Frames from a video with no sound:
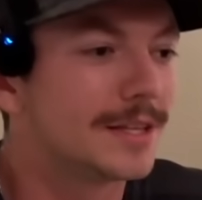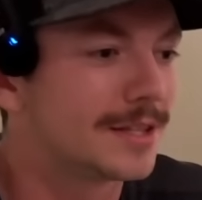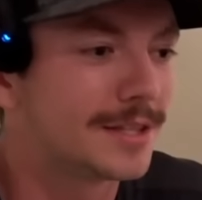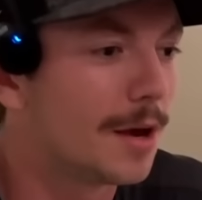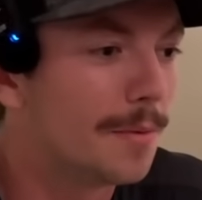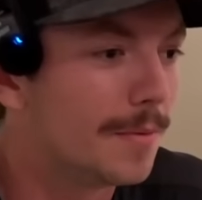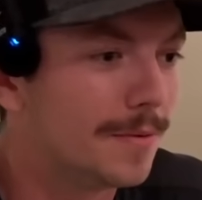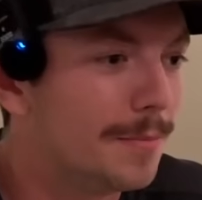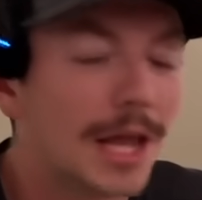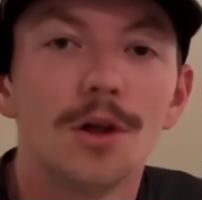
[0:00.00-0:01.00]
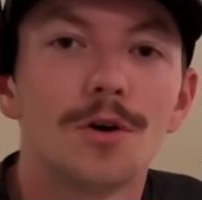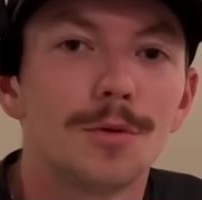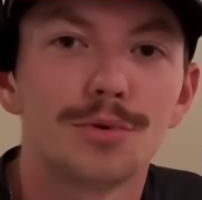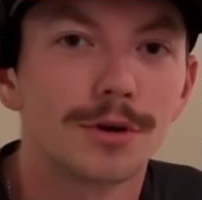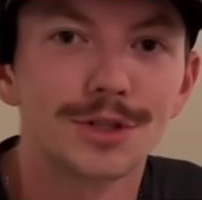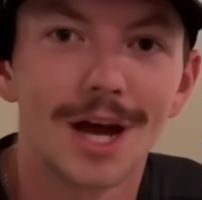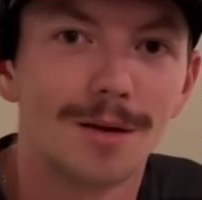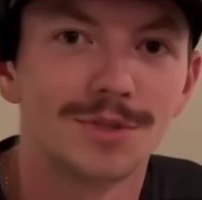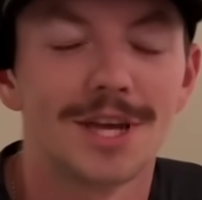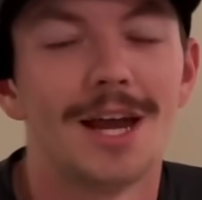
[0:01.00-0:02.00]
my local pro
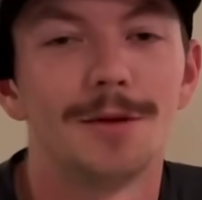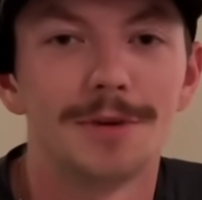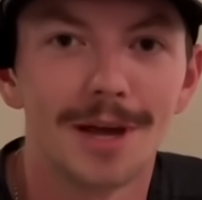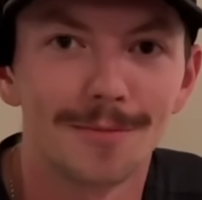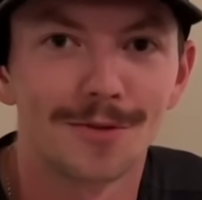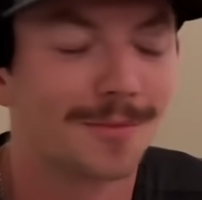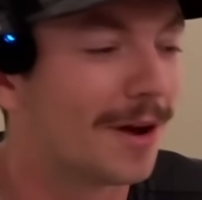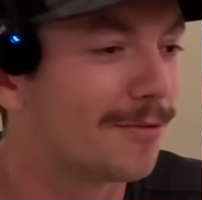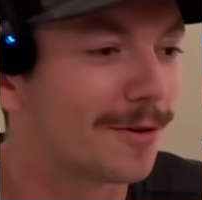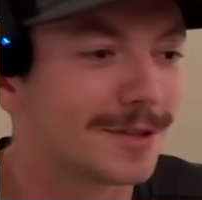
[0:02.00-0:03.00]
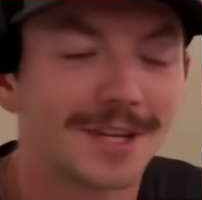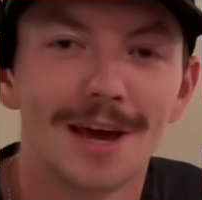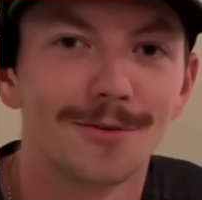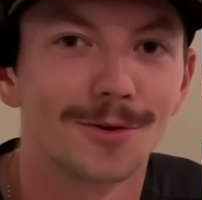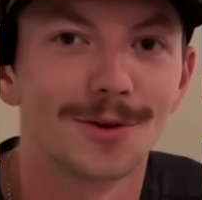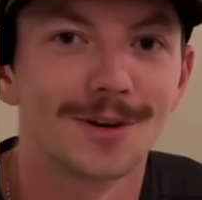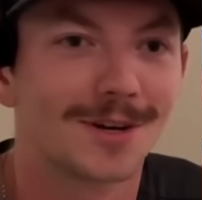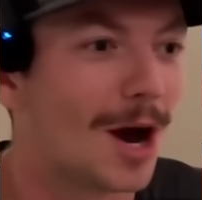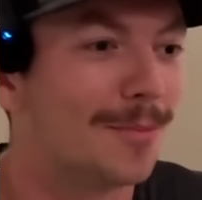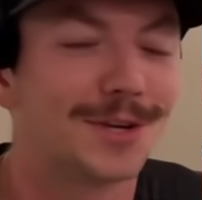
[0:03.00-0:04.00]
shop signing me up for my first ever
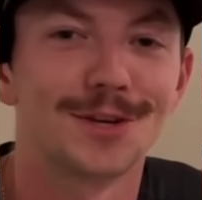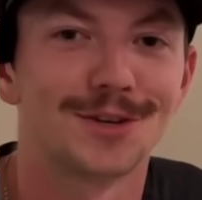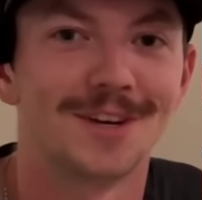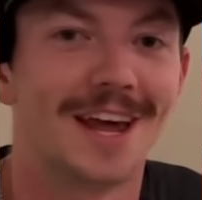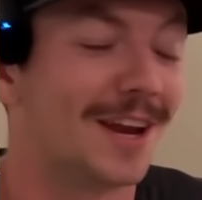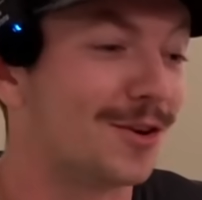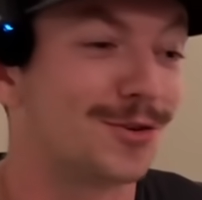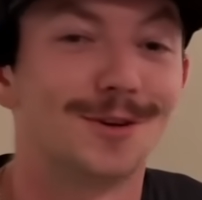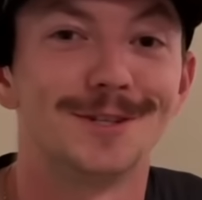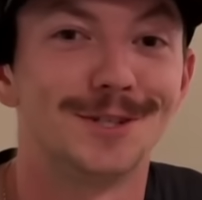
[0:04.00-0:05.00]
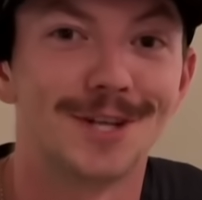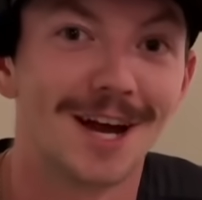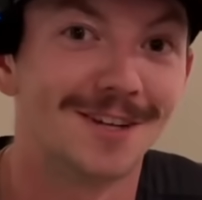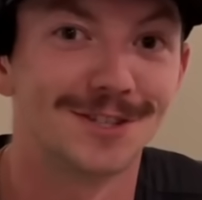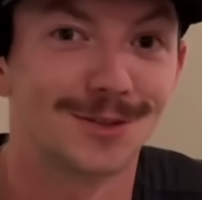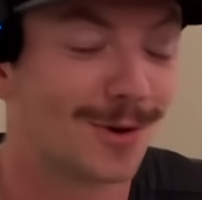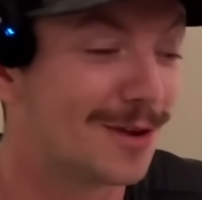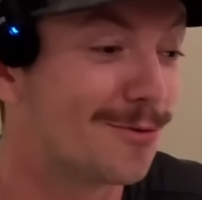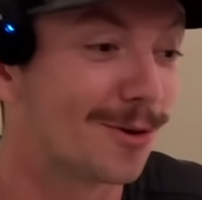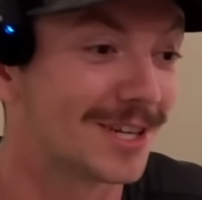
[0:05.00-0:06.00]
competition at a Trilogy Challenge in
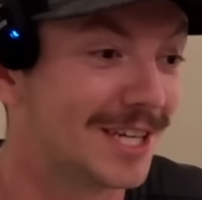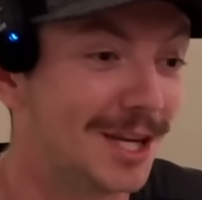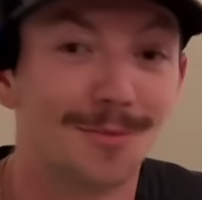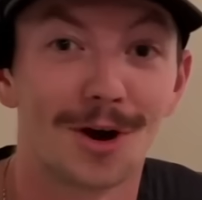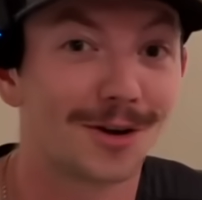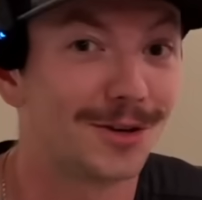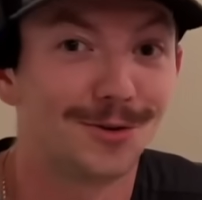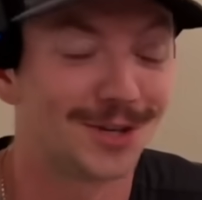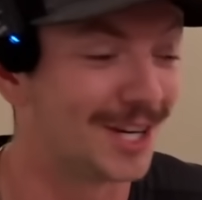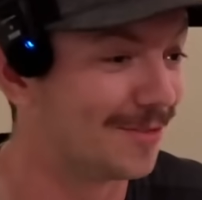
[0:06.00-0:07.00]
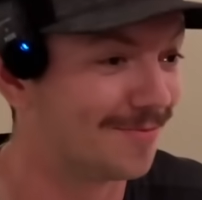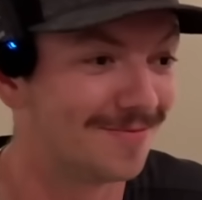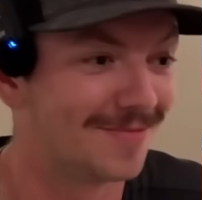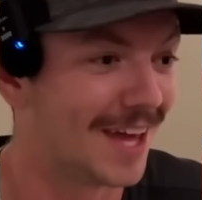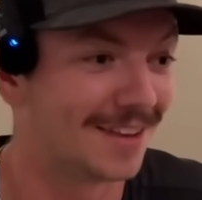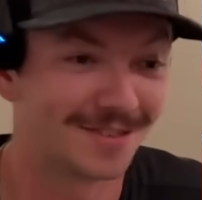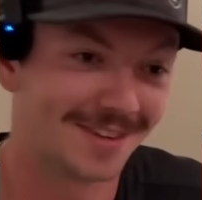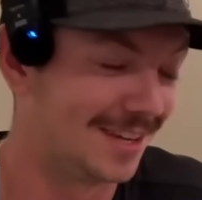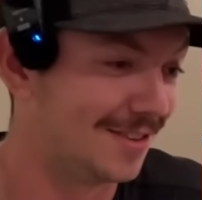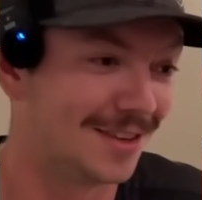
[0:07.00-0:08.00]
2014. Mark Ducci,
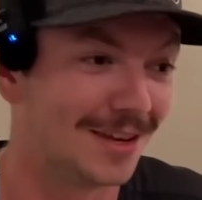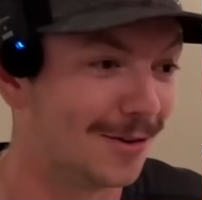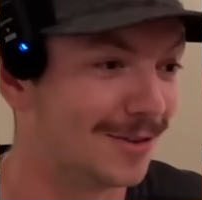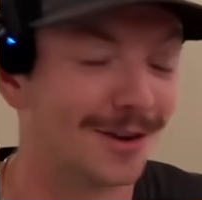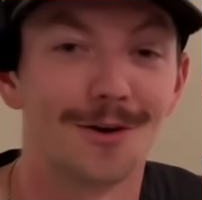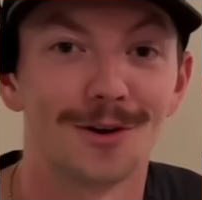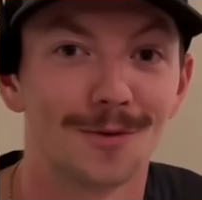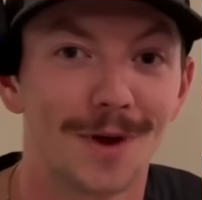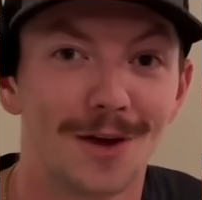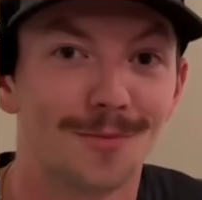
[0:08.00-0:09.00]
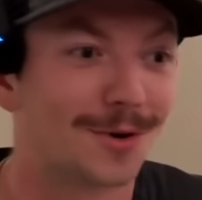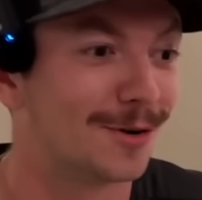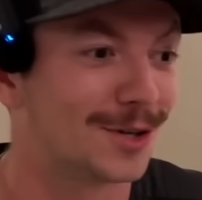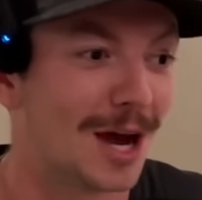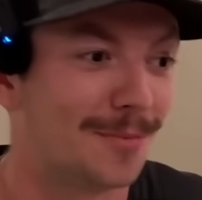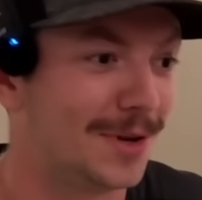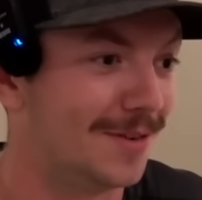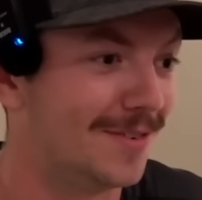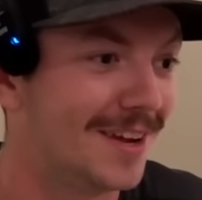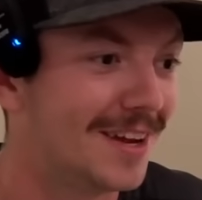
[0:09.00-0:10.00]
he was the owner of my old pro shop, and
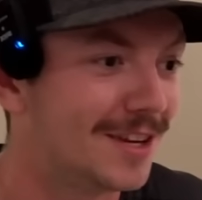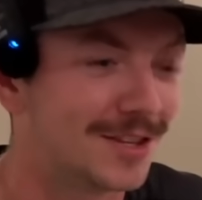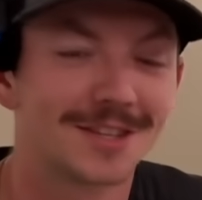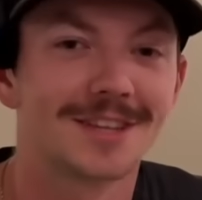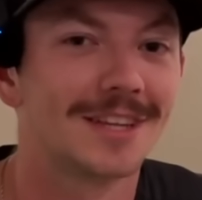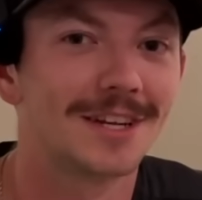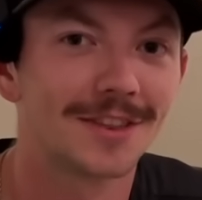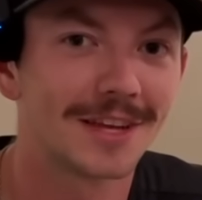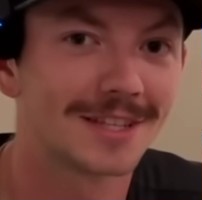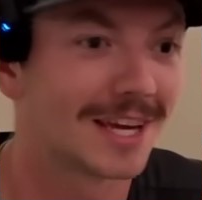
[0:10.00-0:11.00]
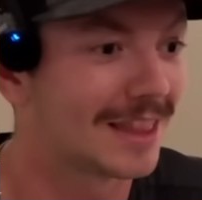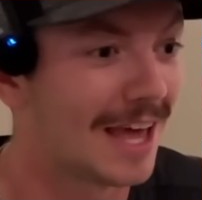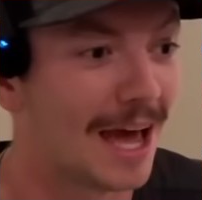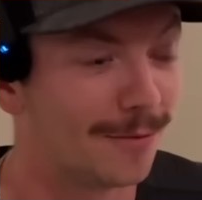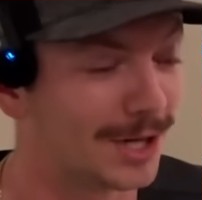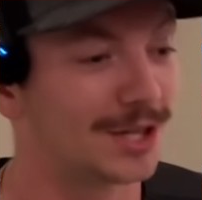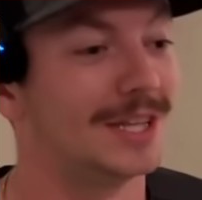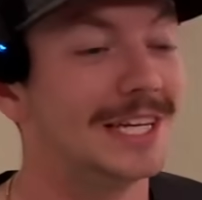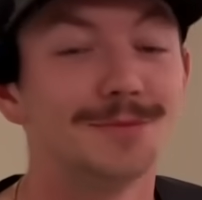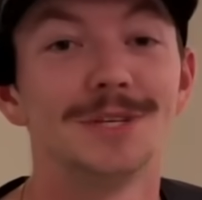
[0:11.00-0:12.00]
just the little things like that, which
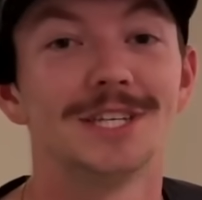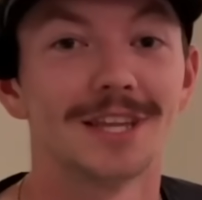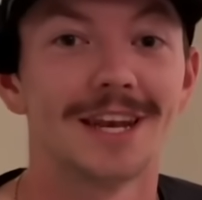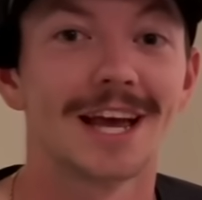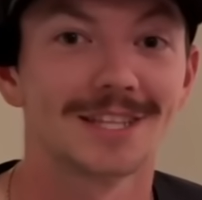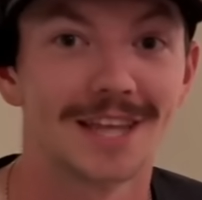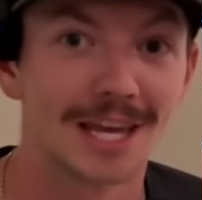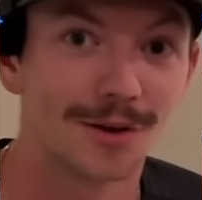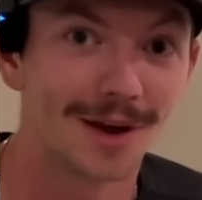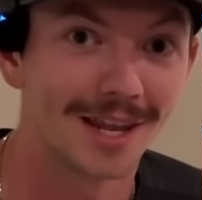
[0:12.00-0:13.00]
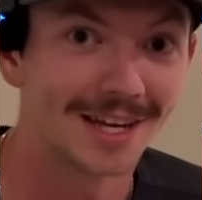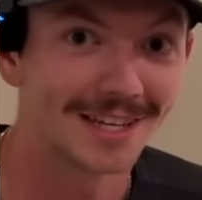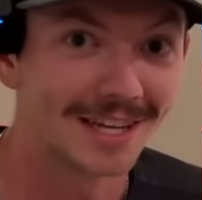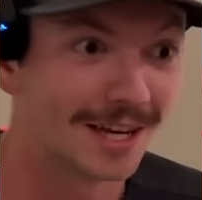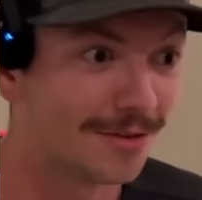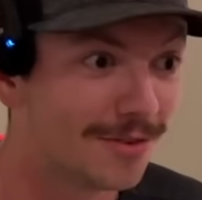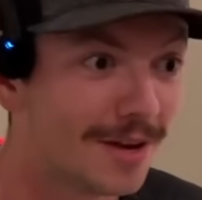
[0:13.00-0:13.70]
leads me to the next thank you I'd like to give.